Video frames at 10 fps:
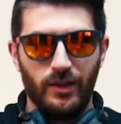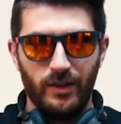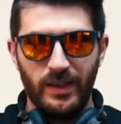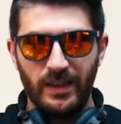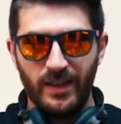the
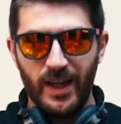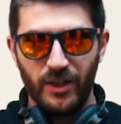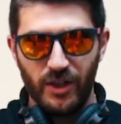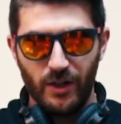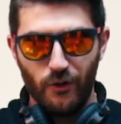
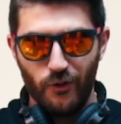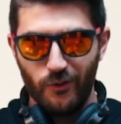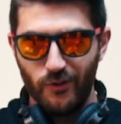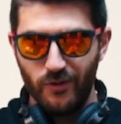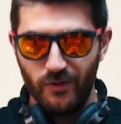Satechi
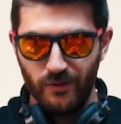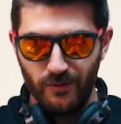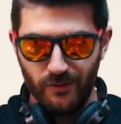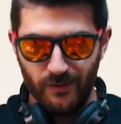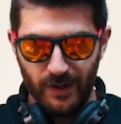
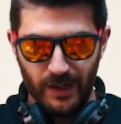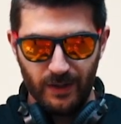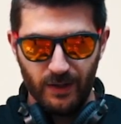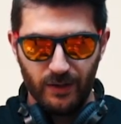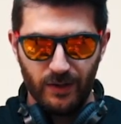logo and the